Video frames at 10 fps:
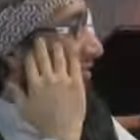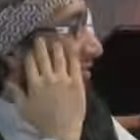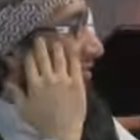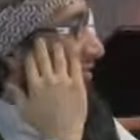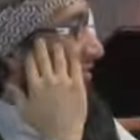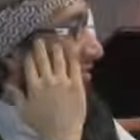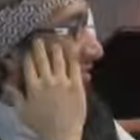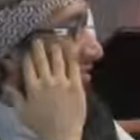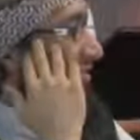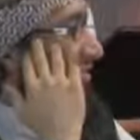
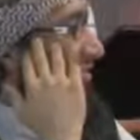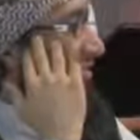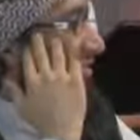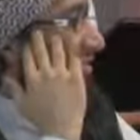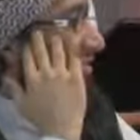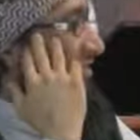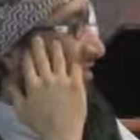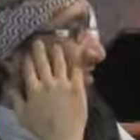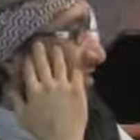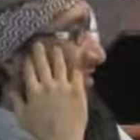
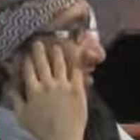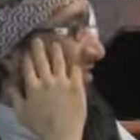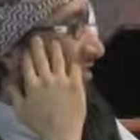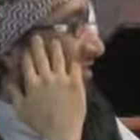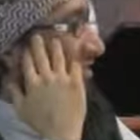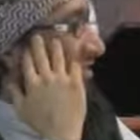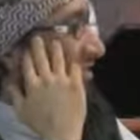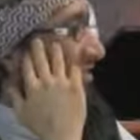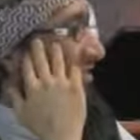No one is speaking in this clip.